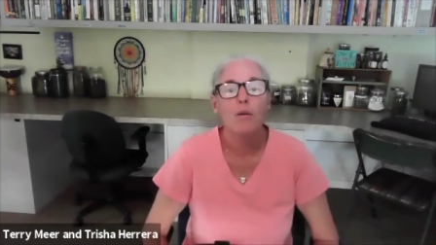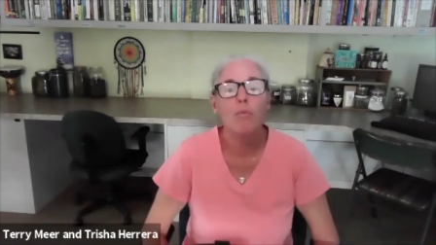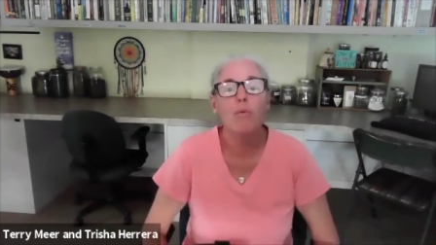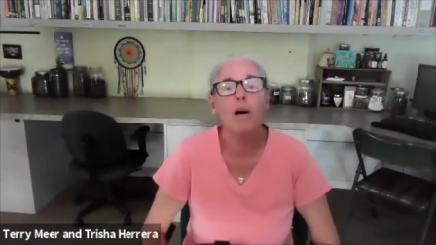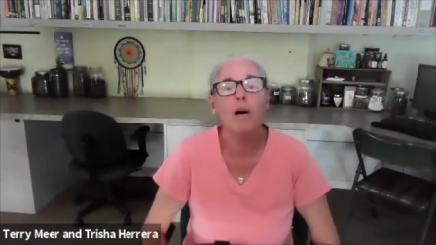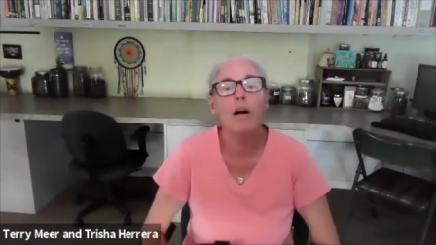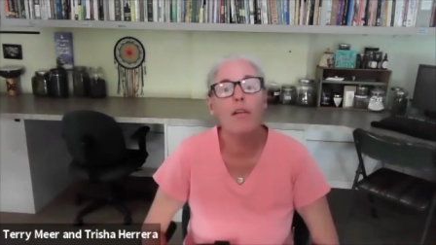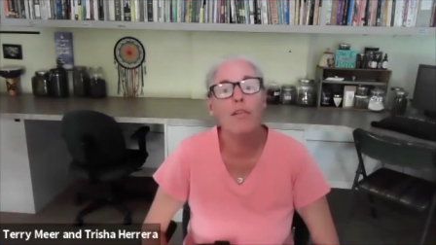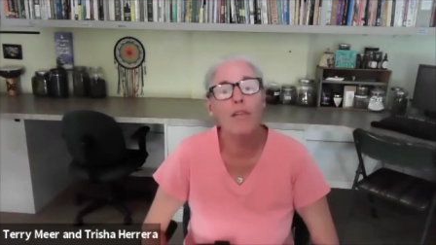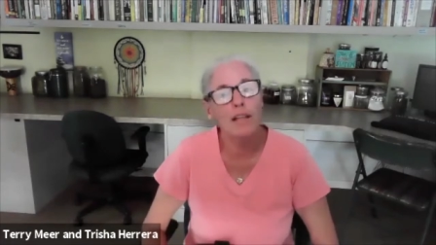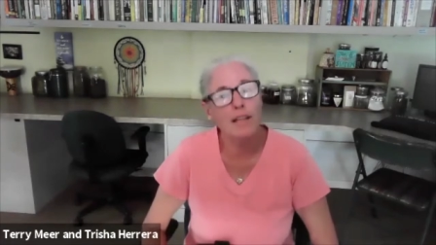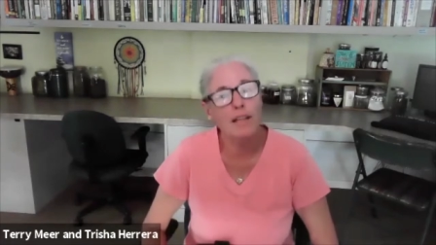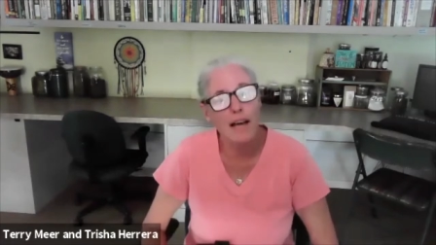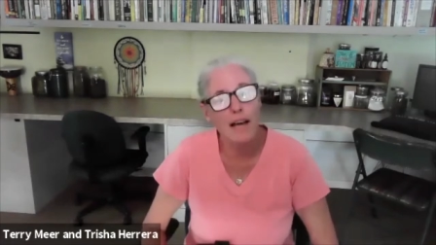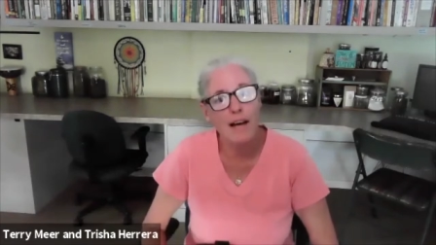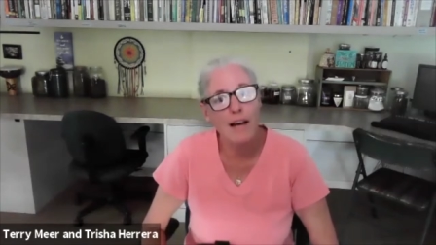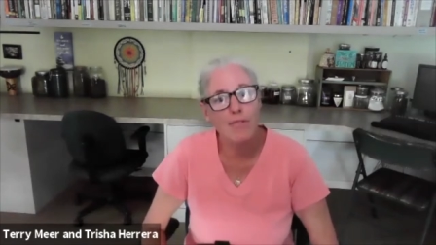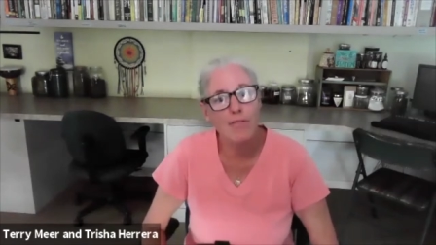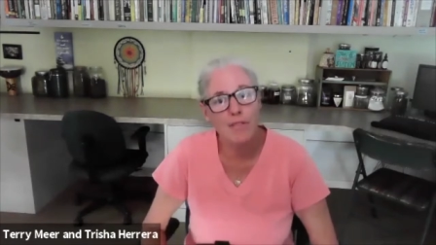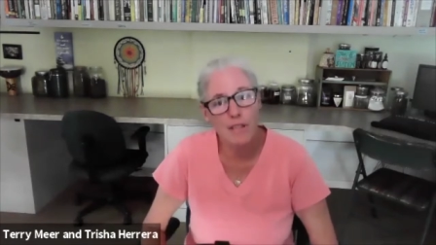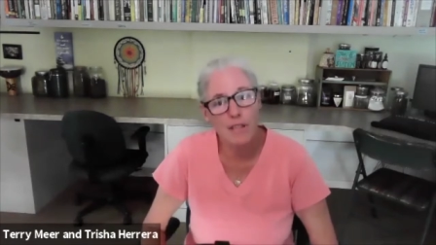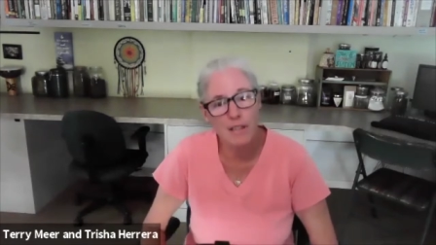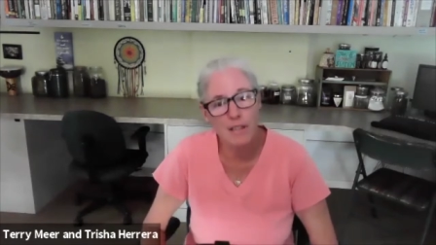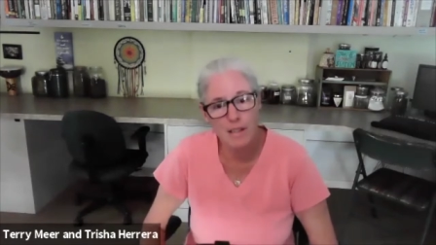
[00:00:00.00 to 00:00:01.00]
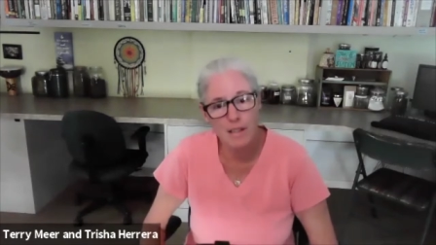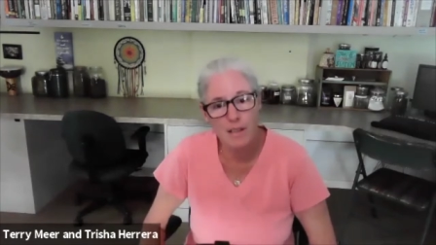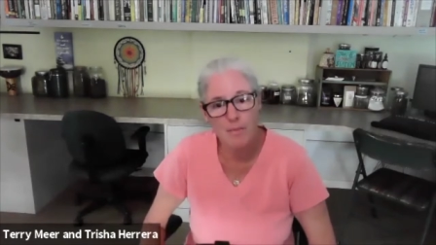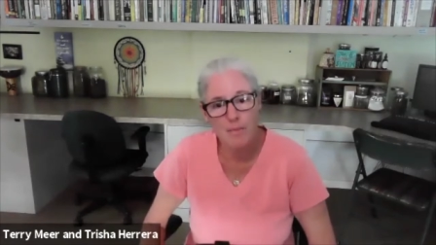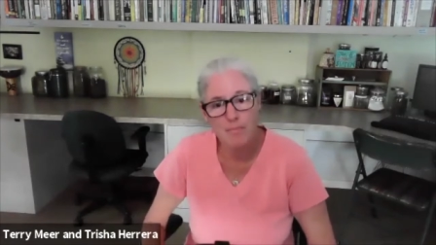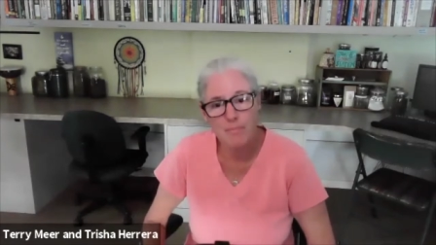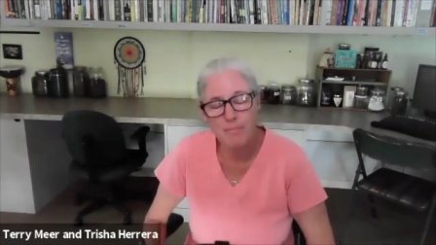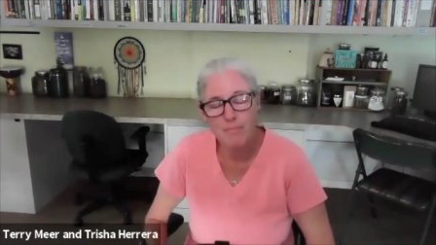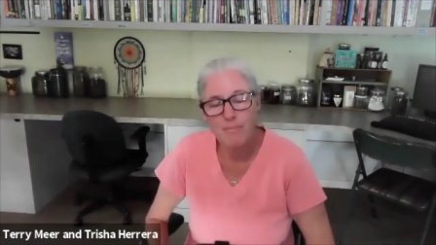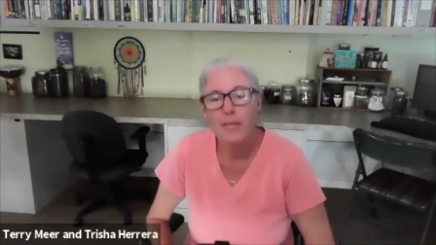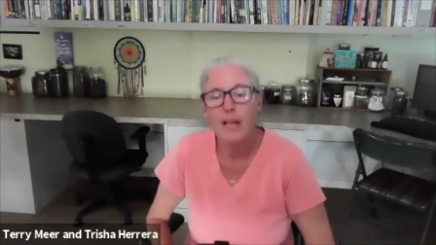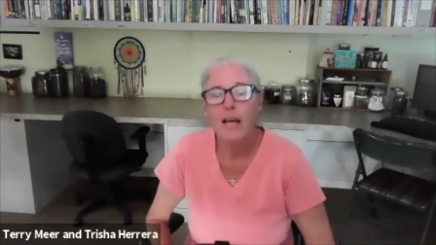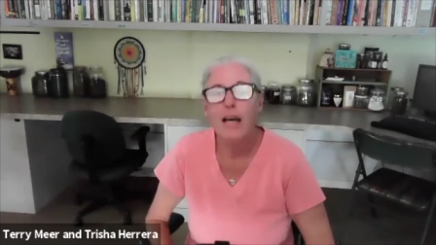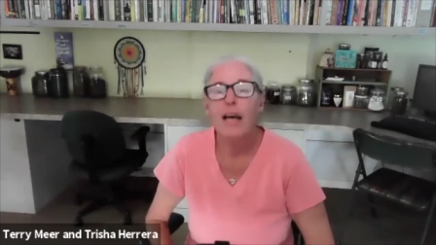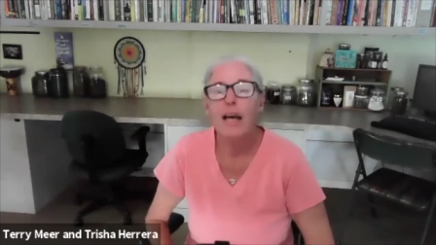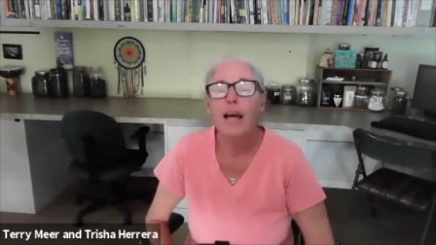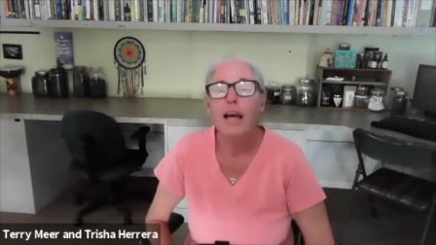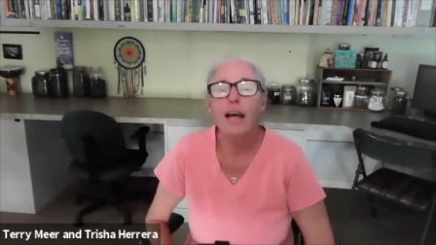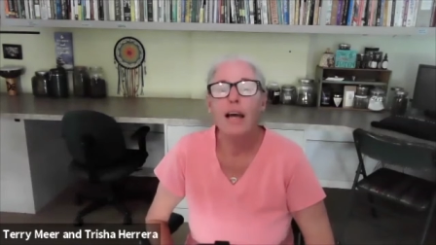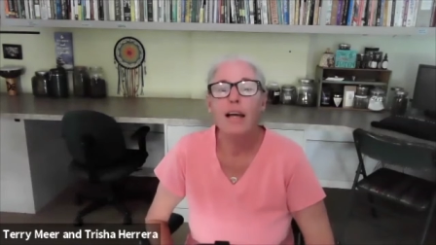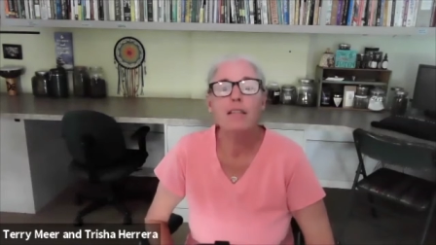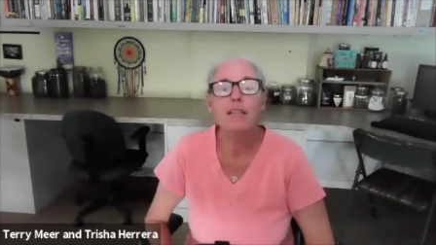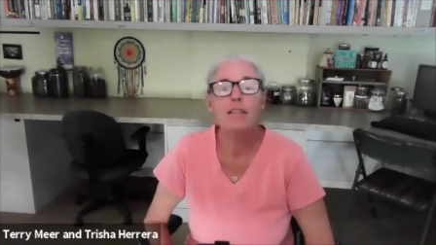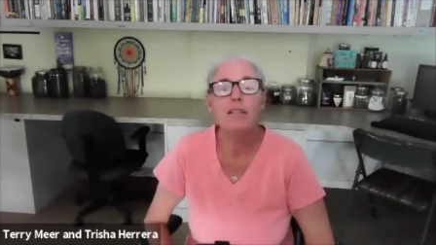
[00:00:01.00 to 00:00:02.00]
Well, they laughed at him
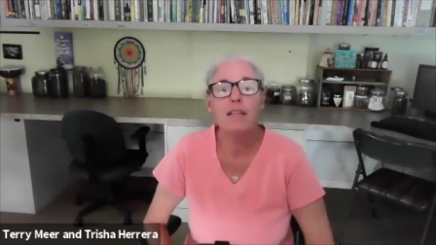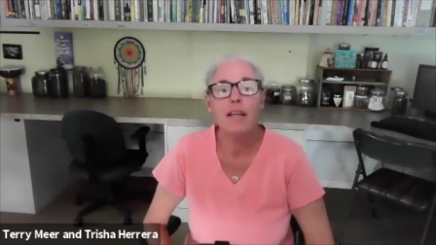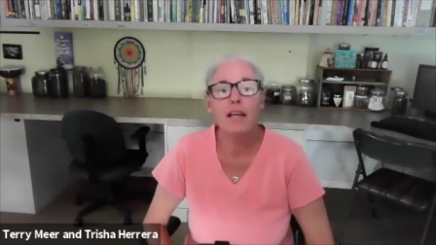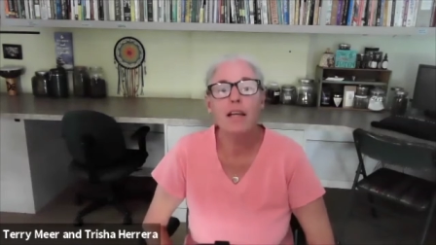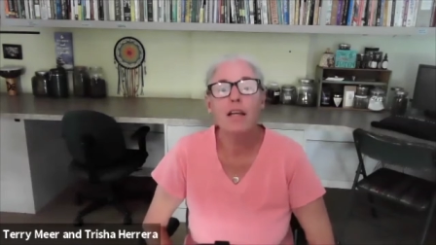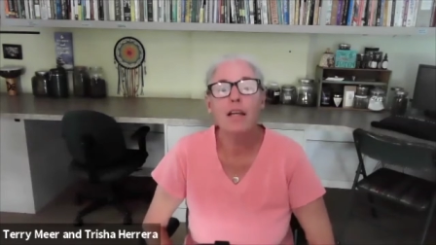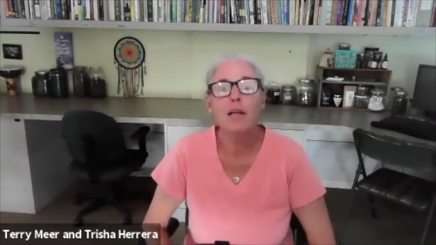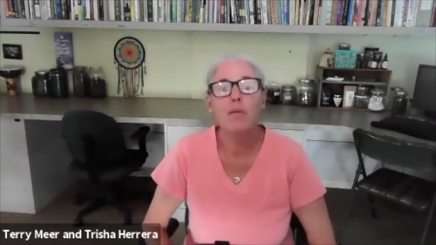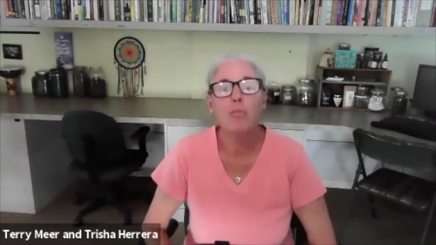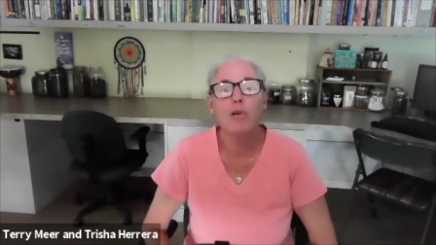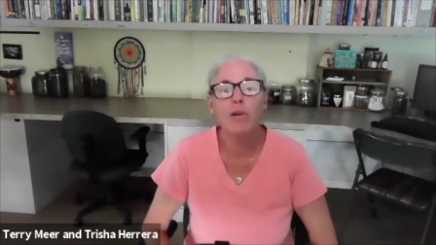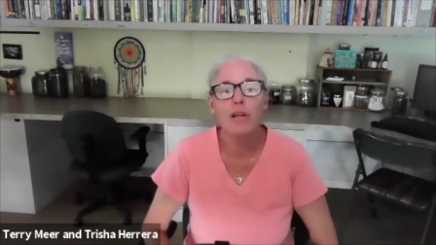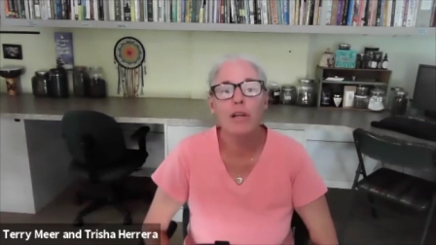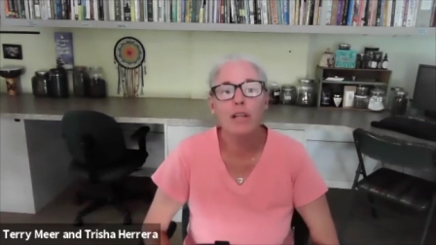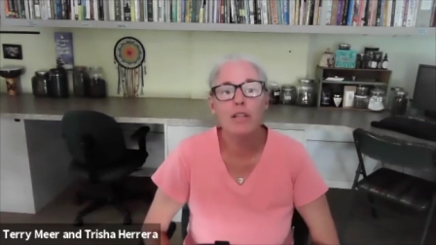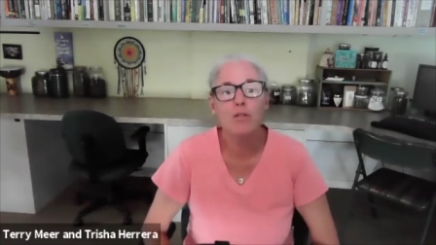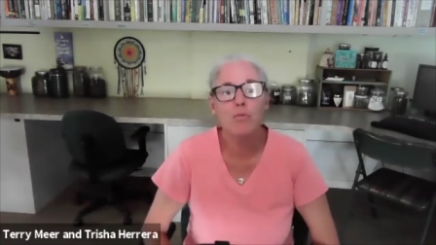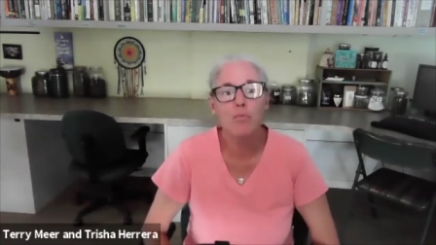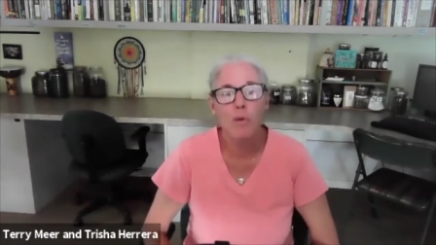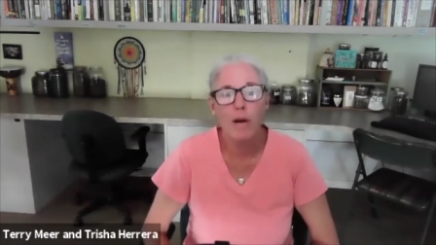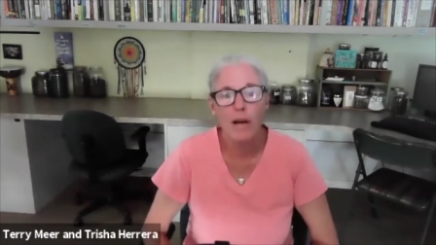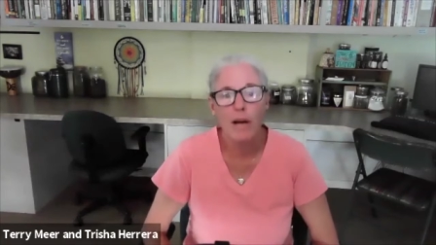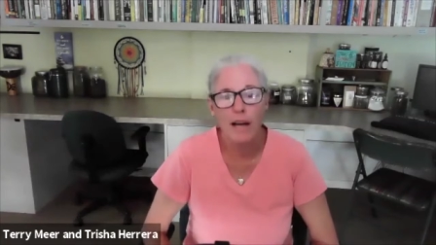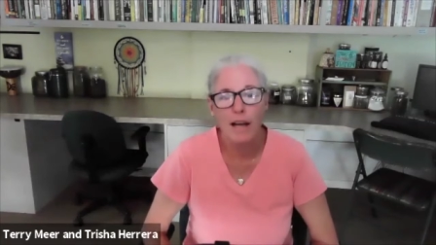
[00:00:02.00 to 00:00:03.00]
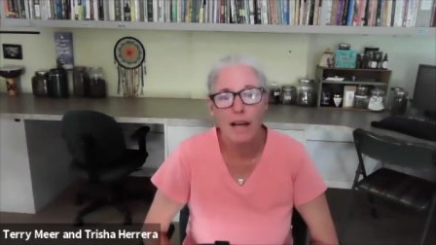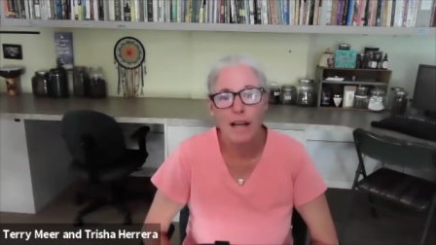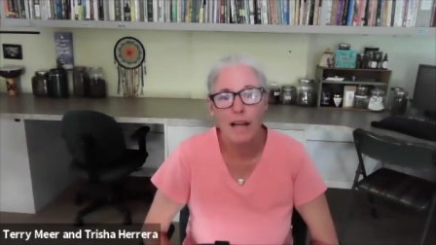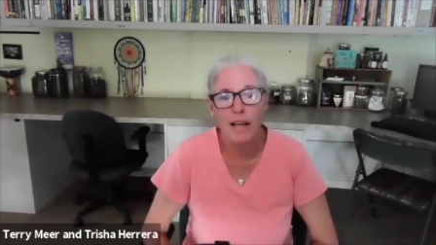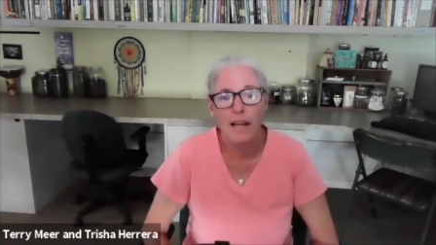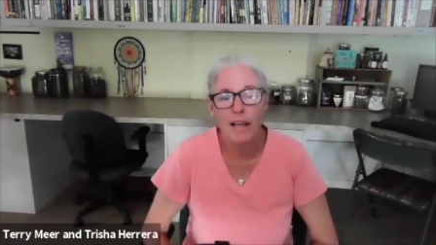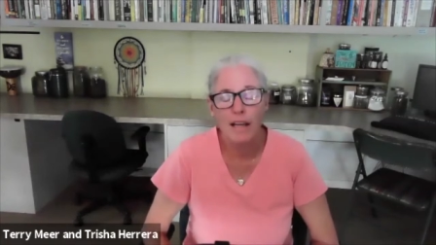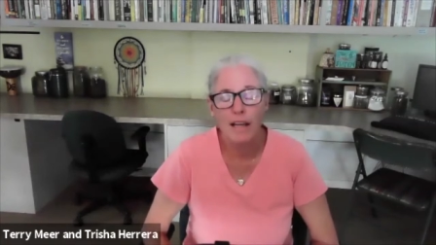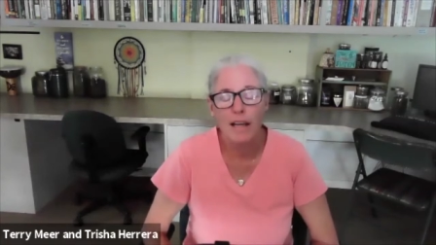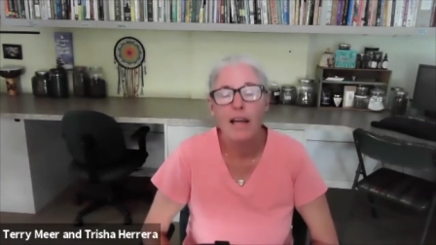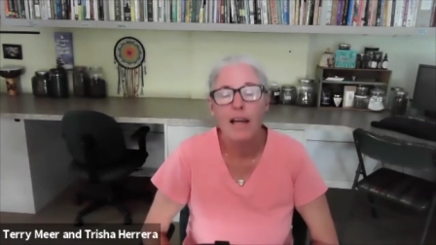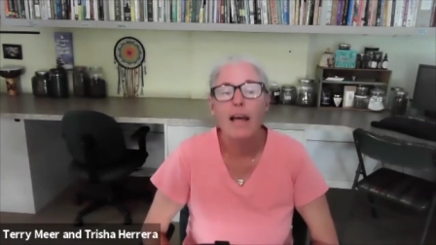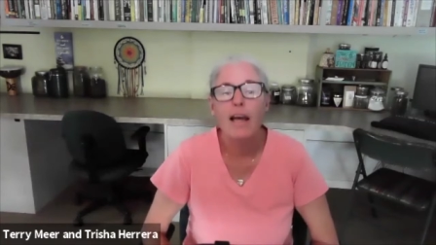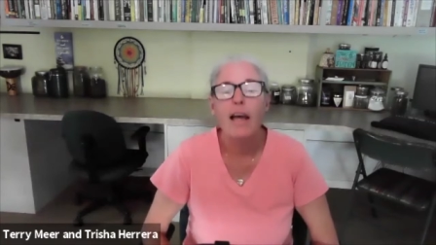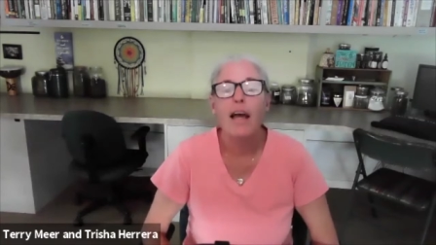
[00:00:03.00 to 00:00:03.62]
and sent him on his way.